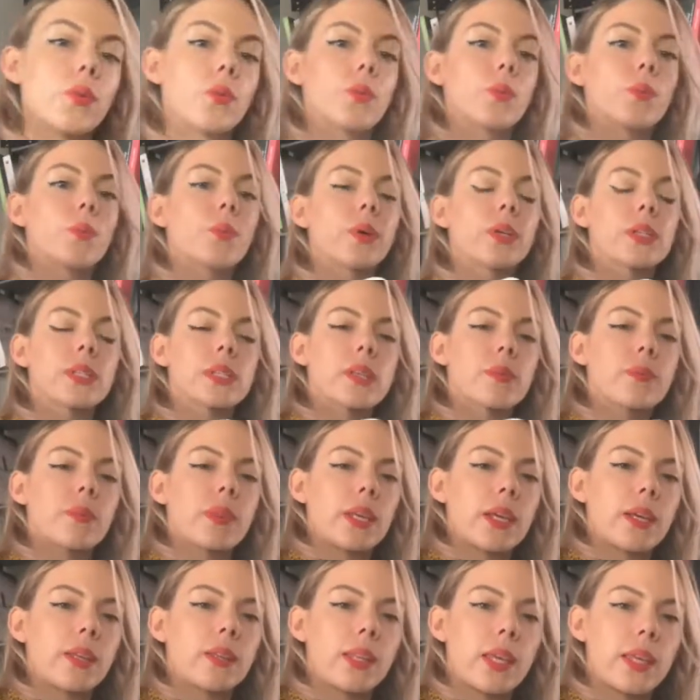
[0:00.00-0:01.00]
put something
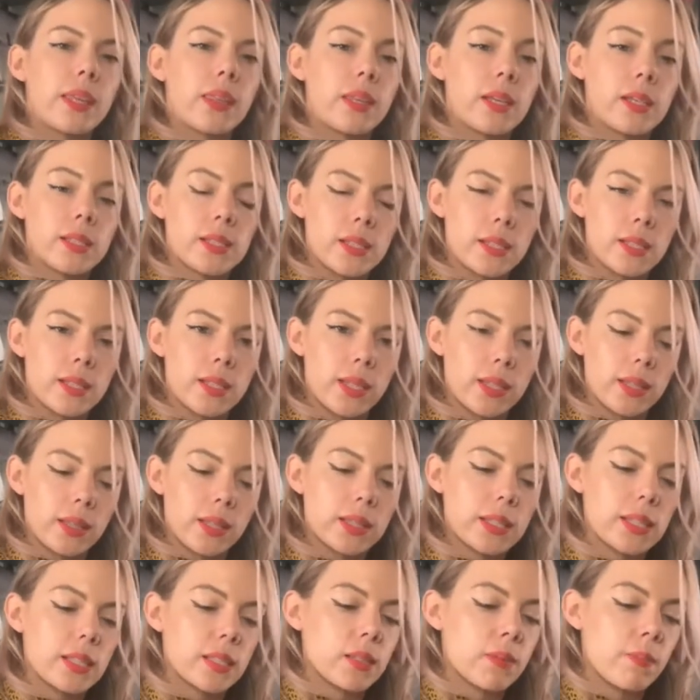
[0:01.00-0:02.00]
like this. This
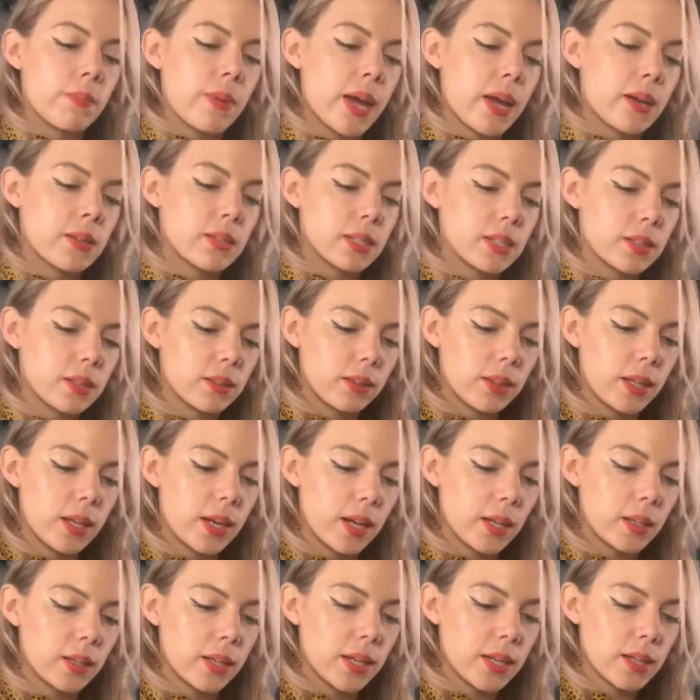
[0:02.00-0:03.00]
is a mask that I
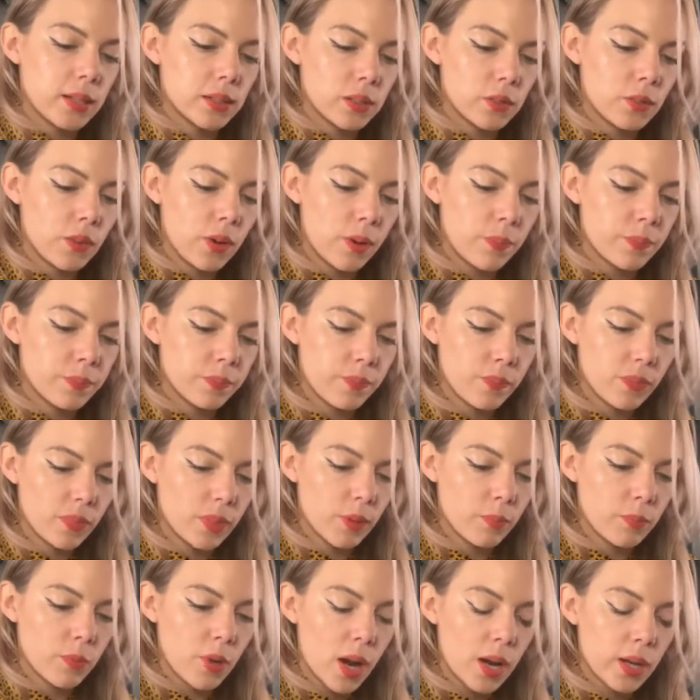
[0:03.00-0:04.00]
like. It's from
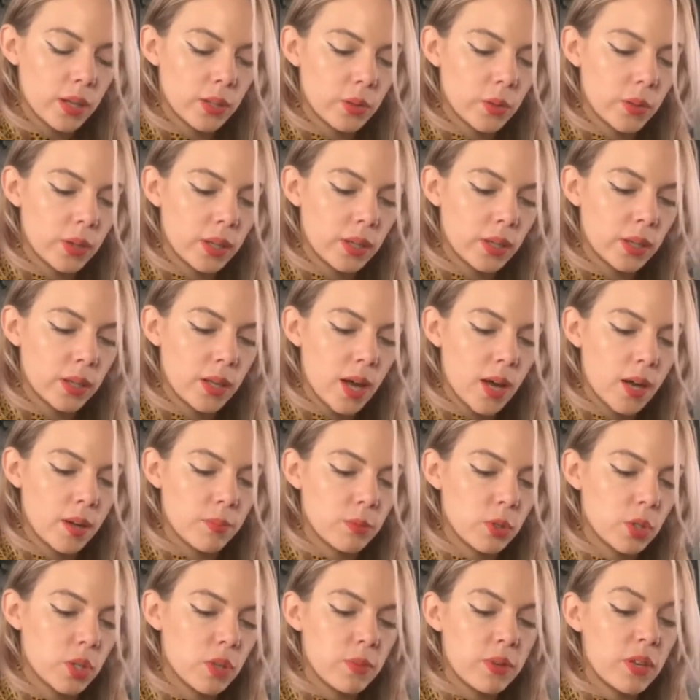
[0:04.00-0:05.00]
Moroccan oil. You
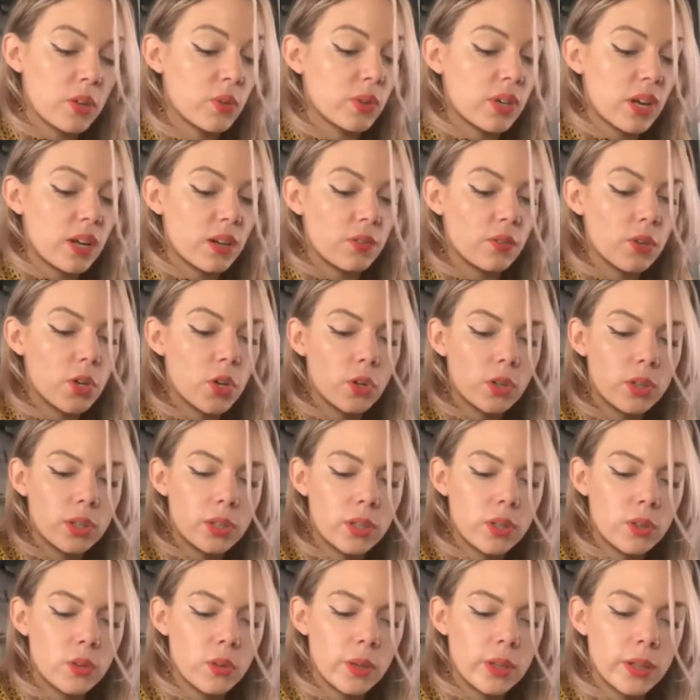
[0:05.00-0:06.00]
can make one out of coconut
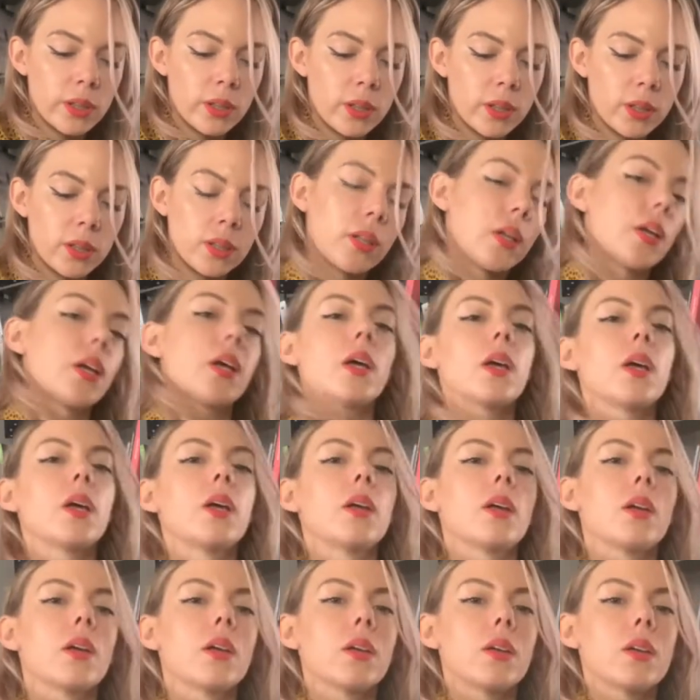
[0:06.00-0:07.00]
oil.
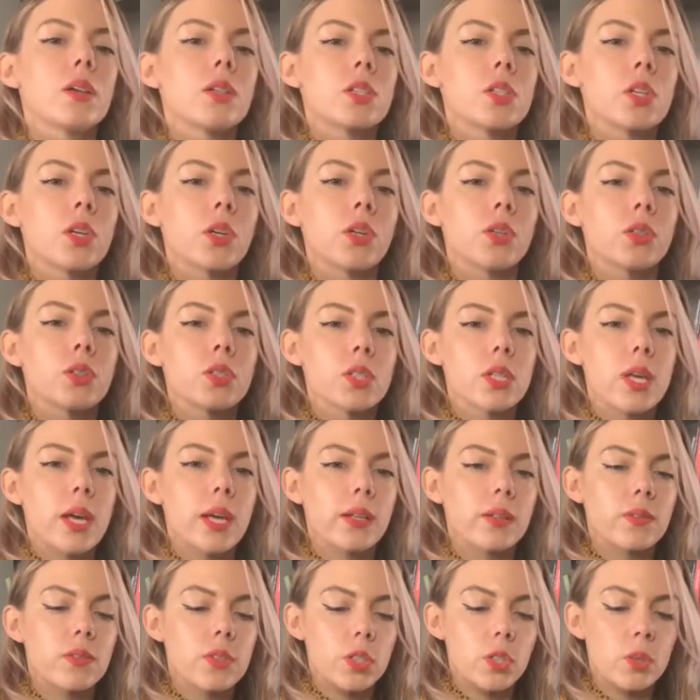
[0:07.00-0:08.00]
So you just kind of
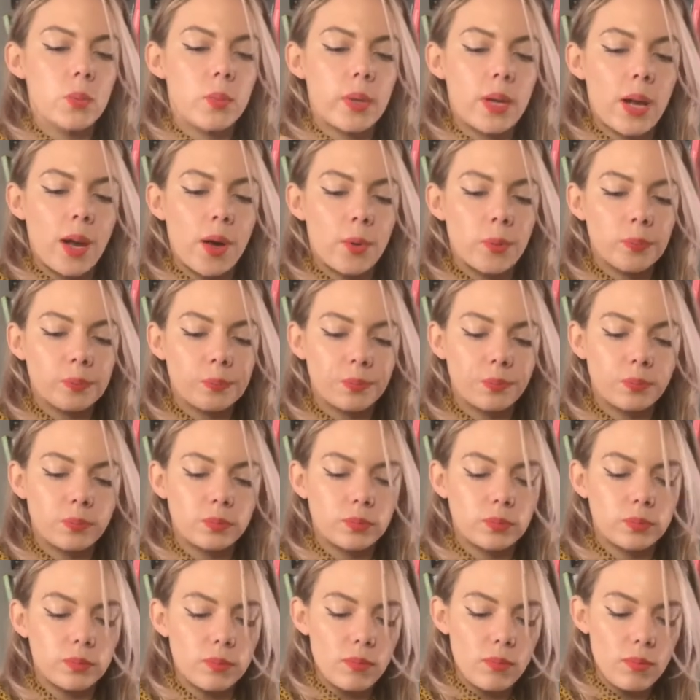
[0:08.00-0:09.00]
scoop it out.
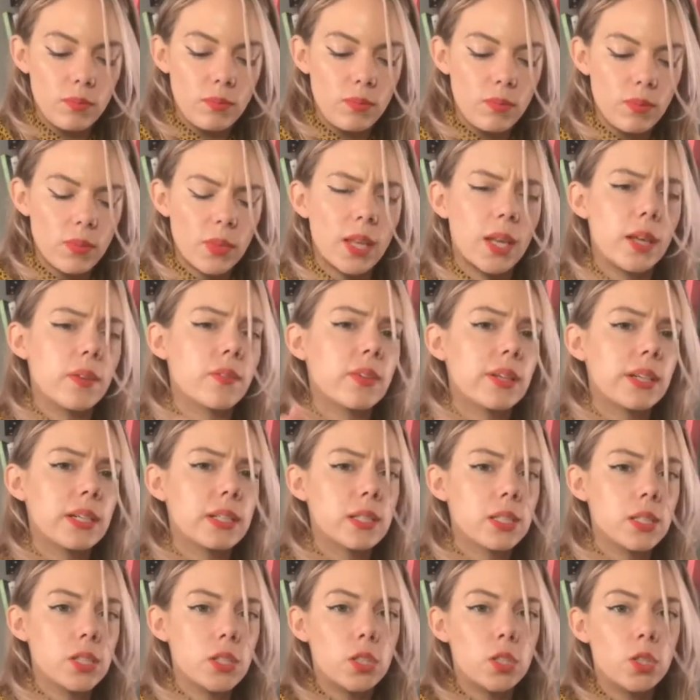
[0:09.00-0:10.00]
If it is a
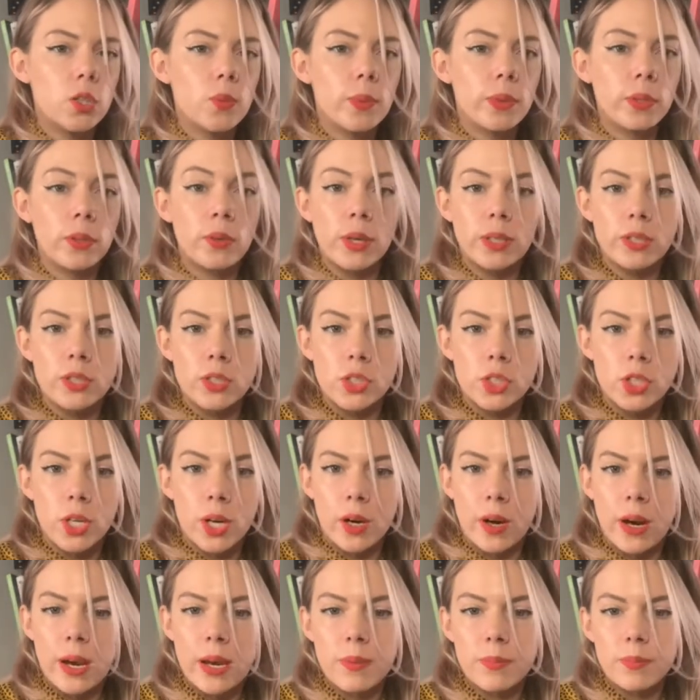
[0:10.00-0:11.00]
scoop and you guys are
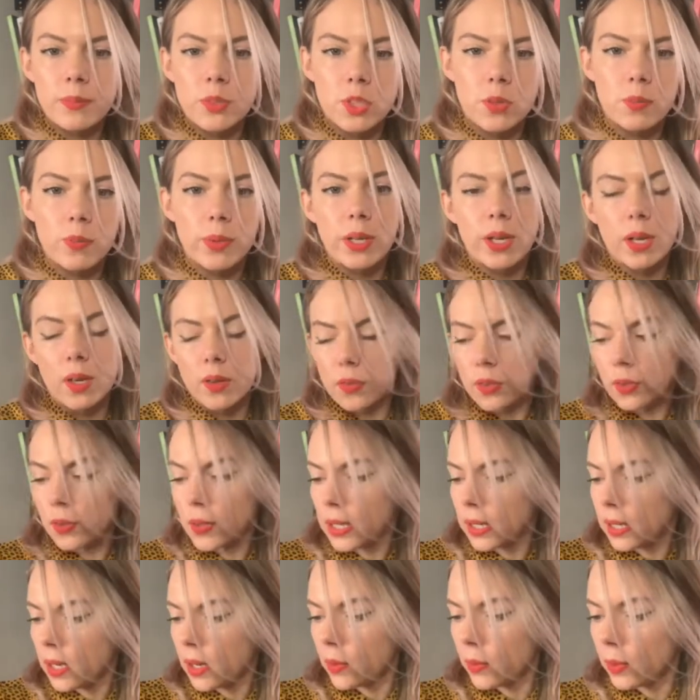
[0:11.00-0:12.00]
sharing, just be careful right
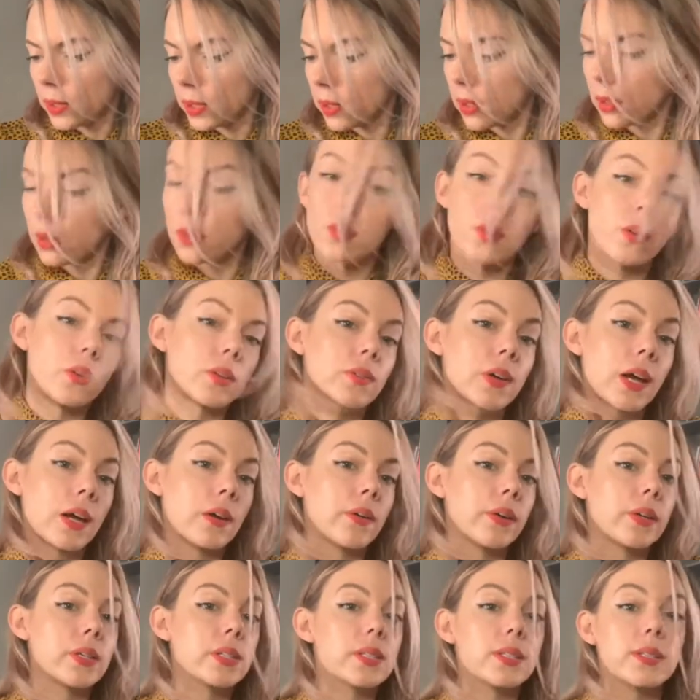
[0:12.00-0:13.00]
now with
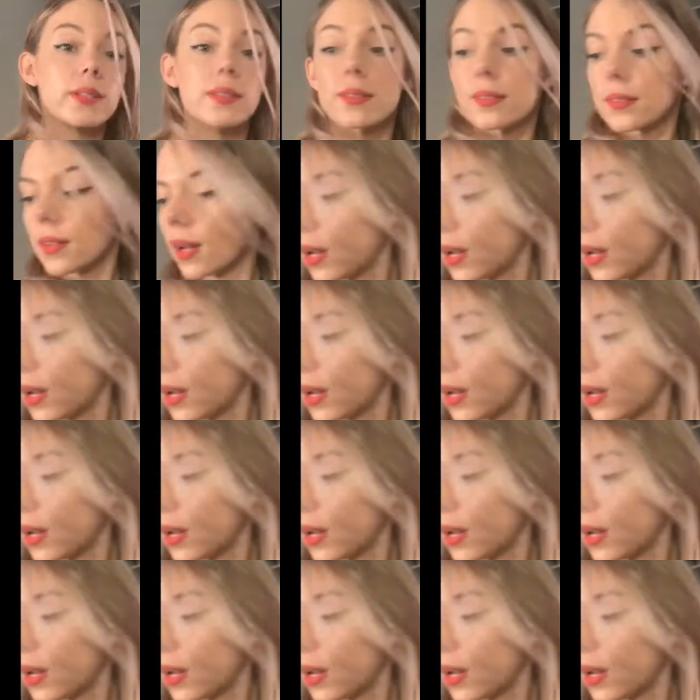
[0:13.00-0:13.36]
coronavirus and